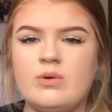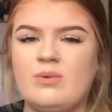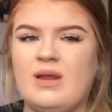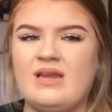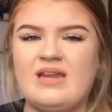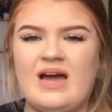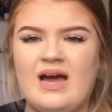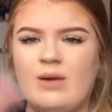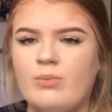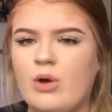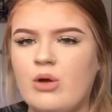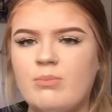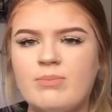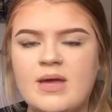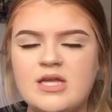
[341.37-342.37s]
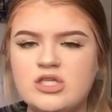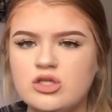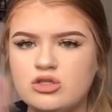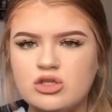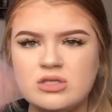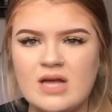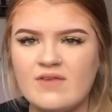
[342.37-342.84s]
Like, nah, it won't be. She'll
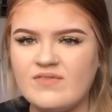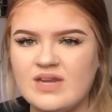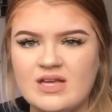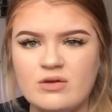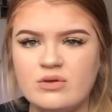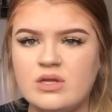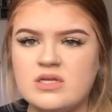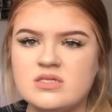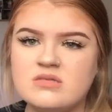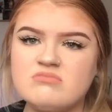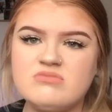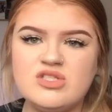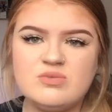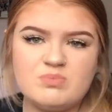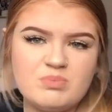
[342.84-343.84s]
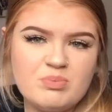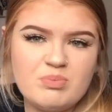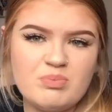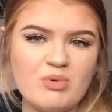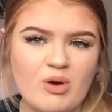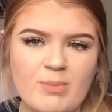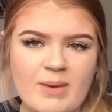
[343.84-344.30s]
just have an illness. She
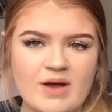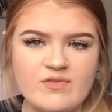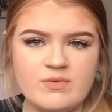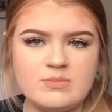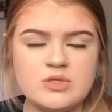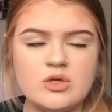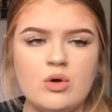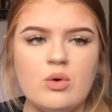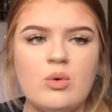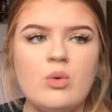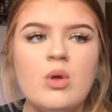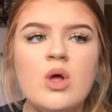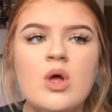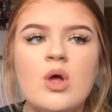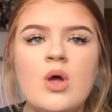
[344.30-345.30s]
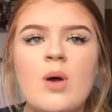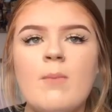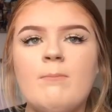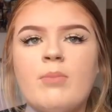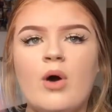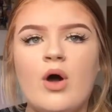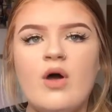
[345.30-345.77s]
brought it back from school.
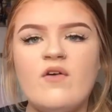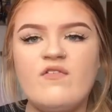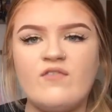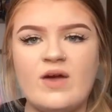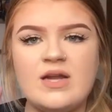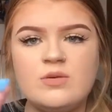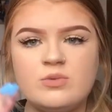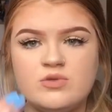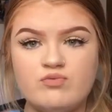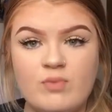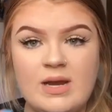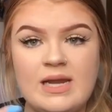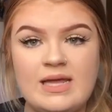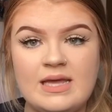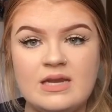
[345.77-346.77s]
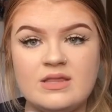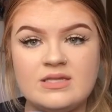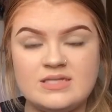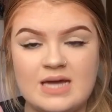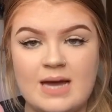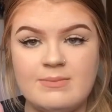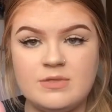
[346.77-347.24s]
But her friend was really ill at the
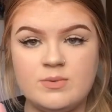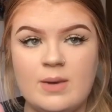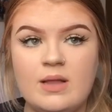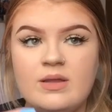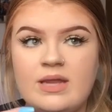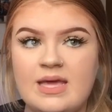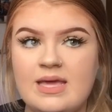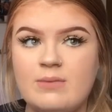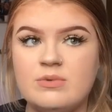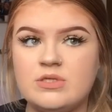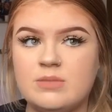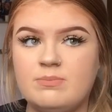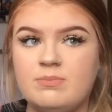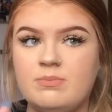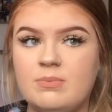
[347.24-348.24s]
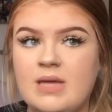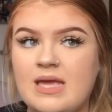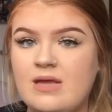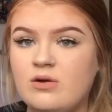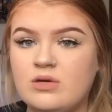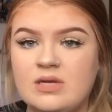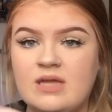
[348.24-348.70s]
time as well. And he
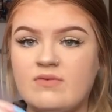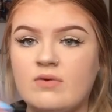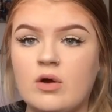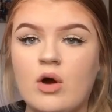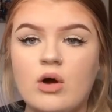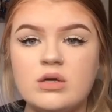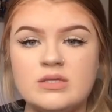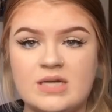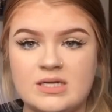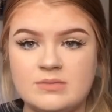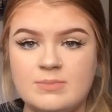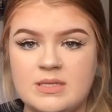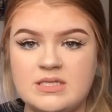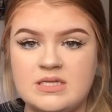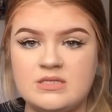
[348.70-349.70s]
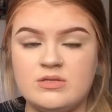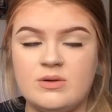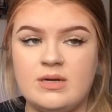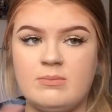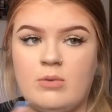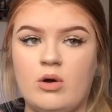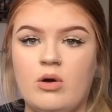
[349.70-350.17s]
couldn't even contact my sister
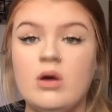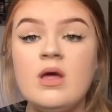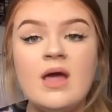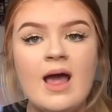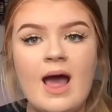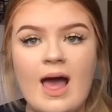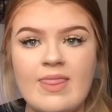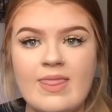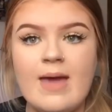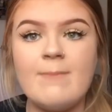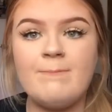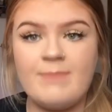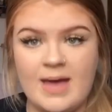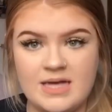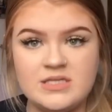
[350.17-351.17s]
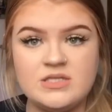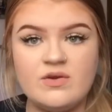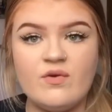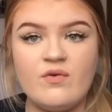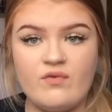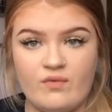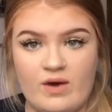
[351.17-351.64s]
anymore. And they're best
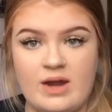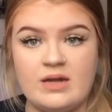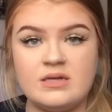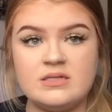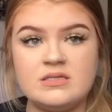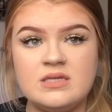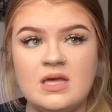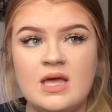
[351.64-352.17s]
friends.